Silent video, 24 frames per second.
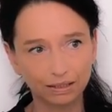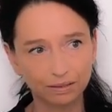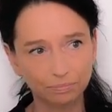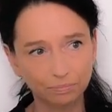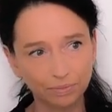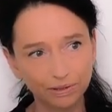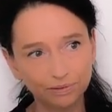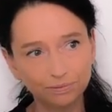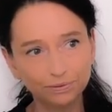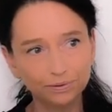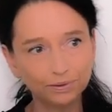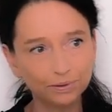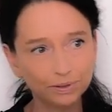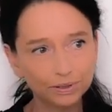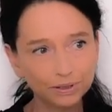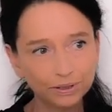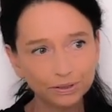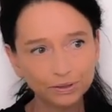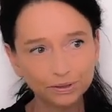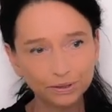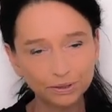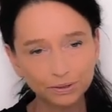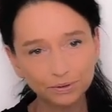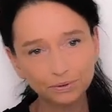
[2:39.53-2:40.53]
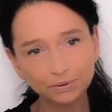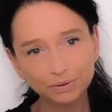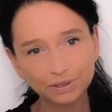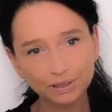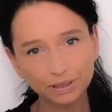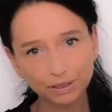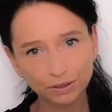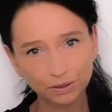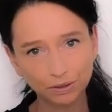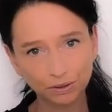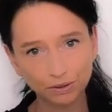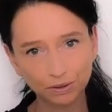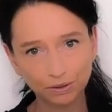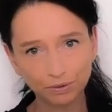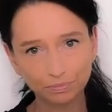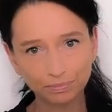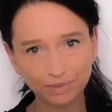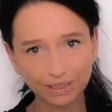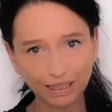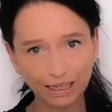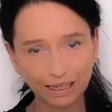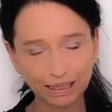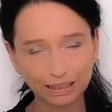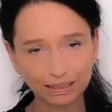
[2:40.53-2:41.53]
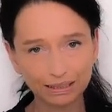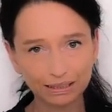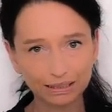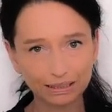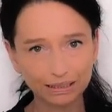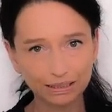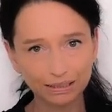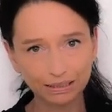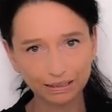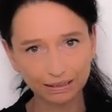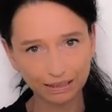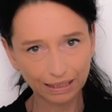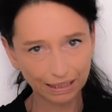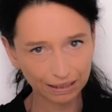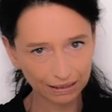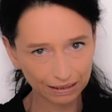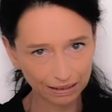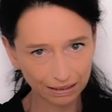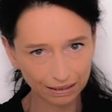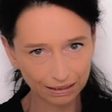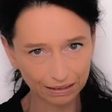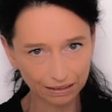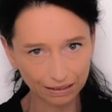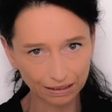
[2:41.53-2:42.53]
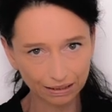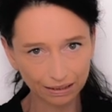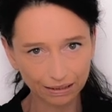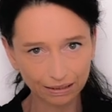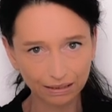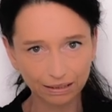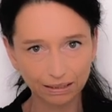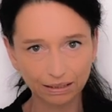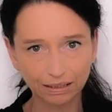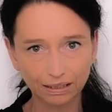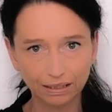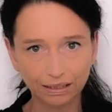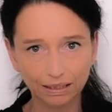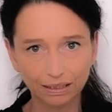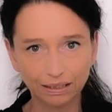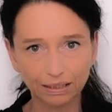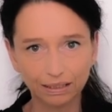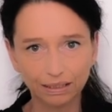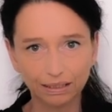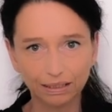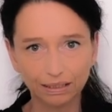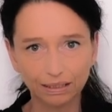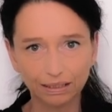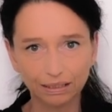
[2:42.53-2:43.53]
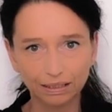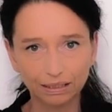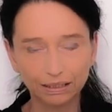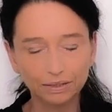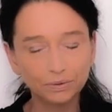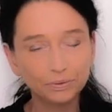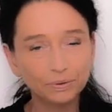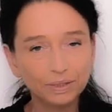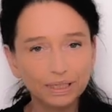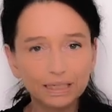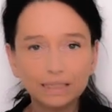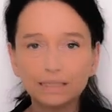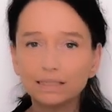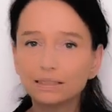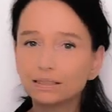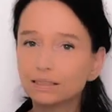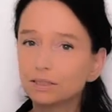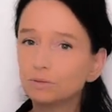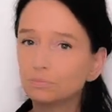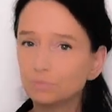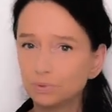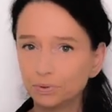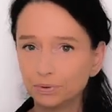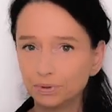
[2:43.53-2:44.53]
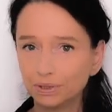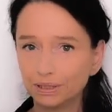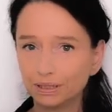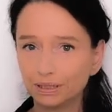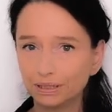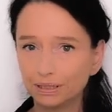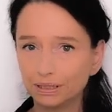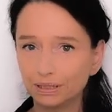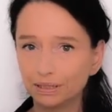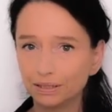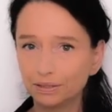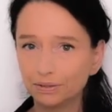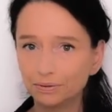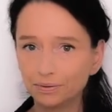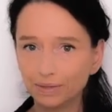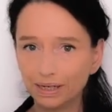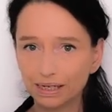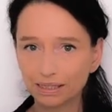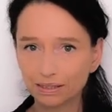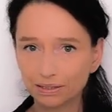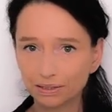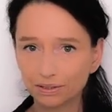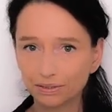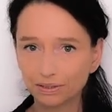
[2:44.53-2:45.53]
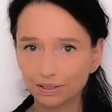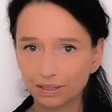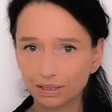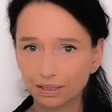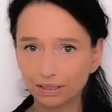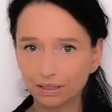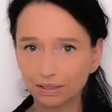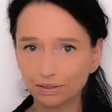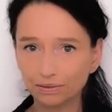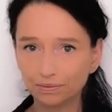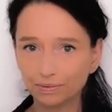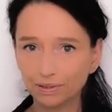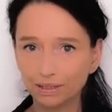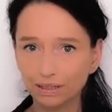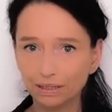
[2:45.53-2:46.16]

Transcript: before you use a term that is technical, it really is important to ask yourself,